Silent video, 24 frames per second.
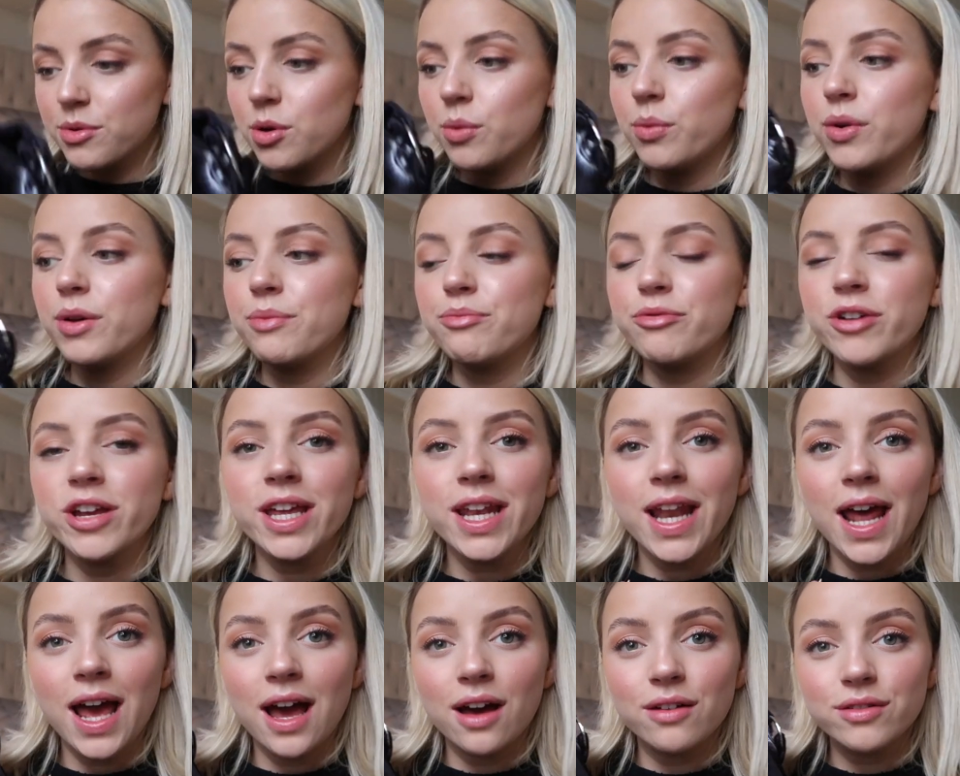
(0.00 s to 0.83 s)
We're
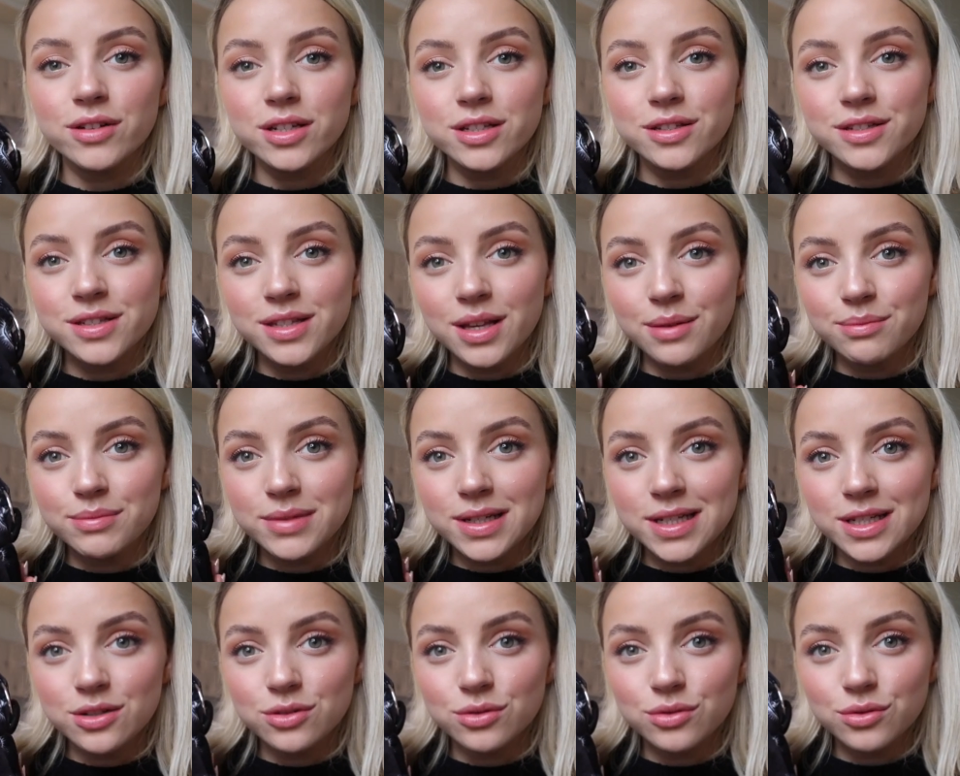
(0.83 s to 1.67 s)
bringing out some
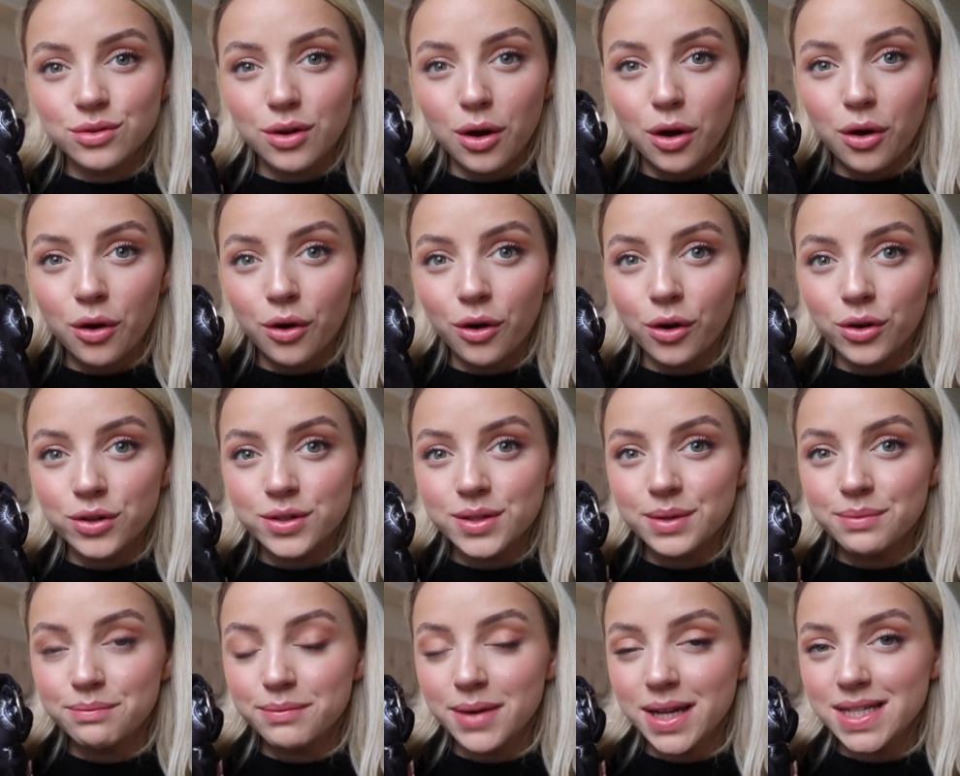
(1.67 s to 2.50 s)
little
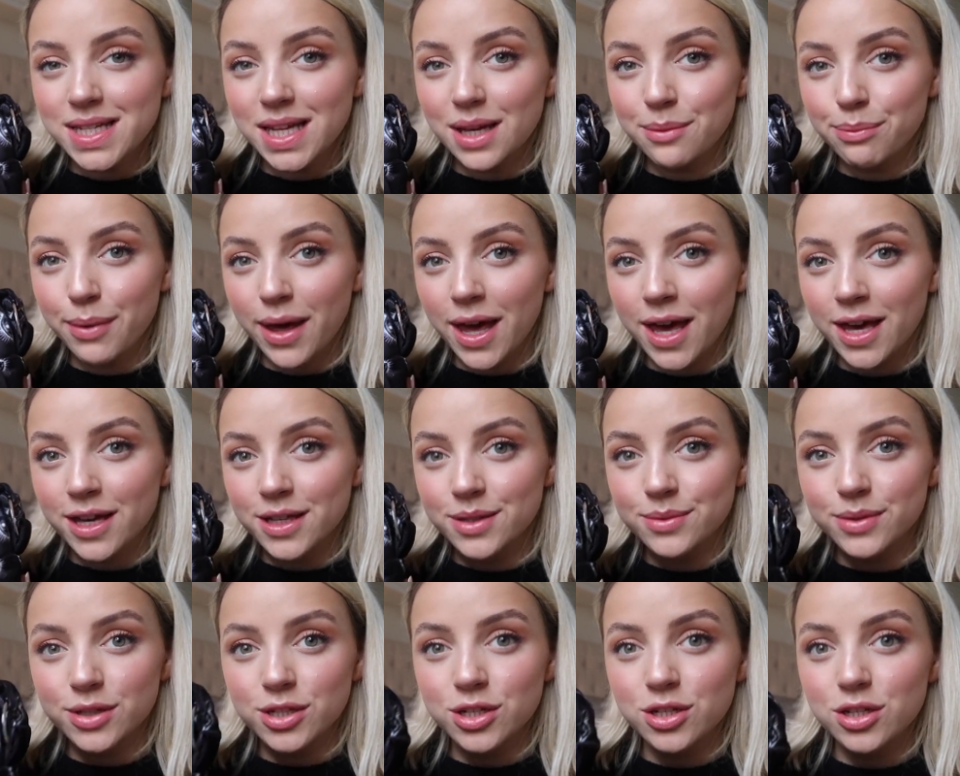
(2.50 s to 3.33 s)
cosmetic
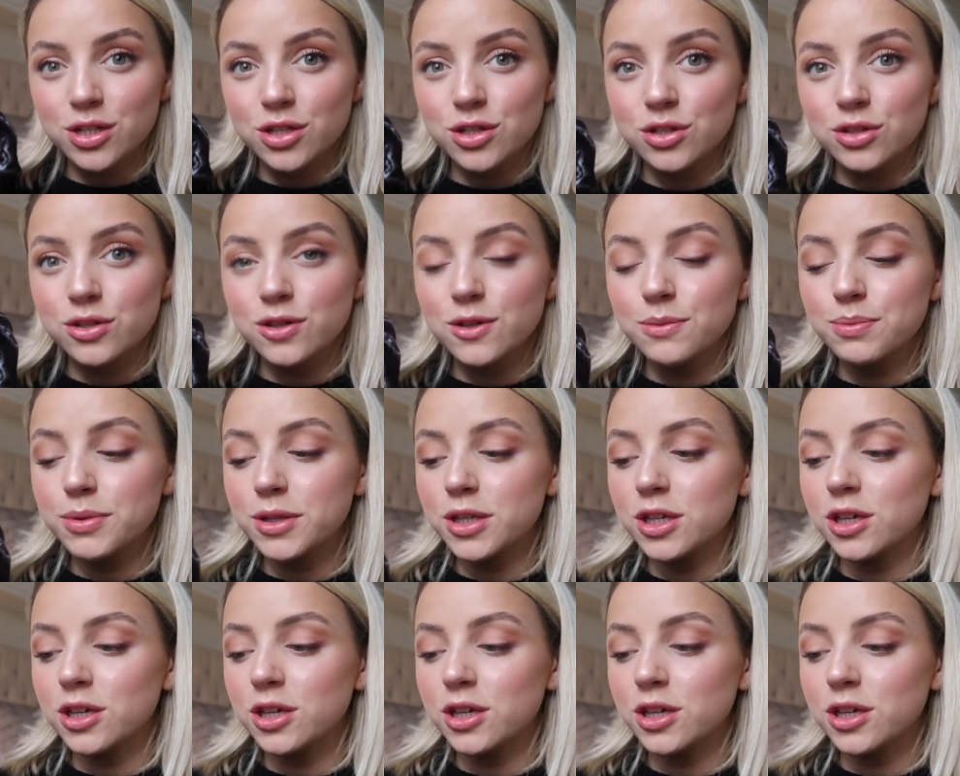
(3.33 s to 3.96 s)
bags, which is super